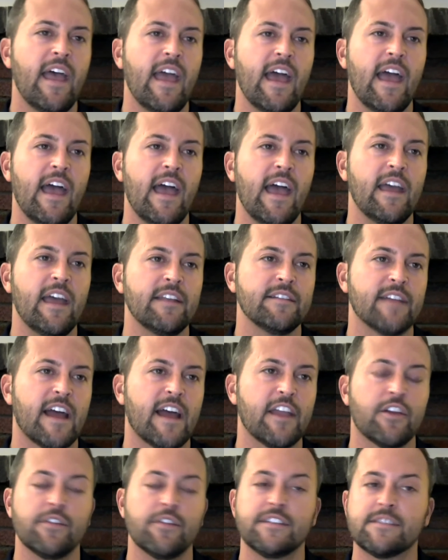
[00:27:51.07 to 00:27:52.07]
and
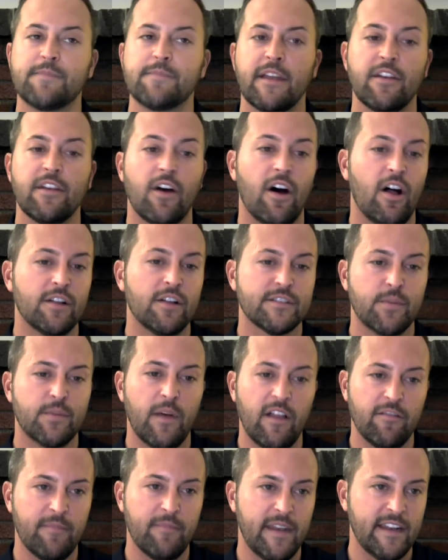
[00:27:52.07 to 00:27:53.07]
I could spend all
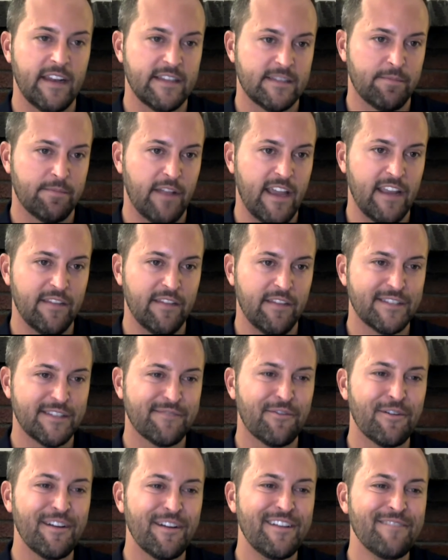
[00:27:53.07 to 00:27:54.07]
12 minutes playing this
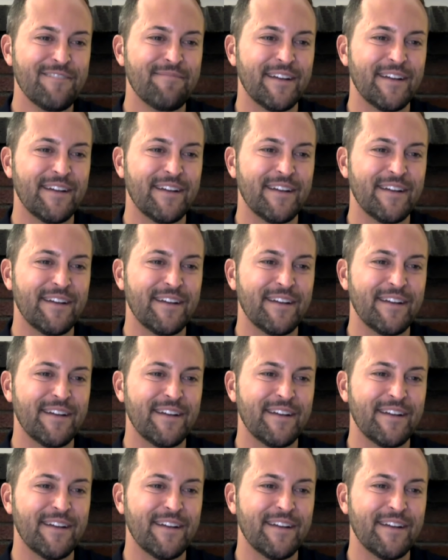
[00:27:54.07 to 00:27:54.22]
for you,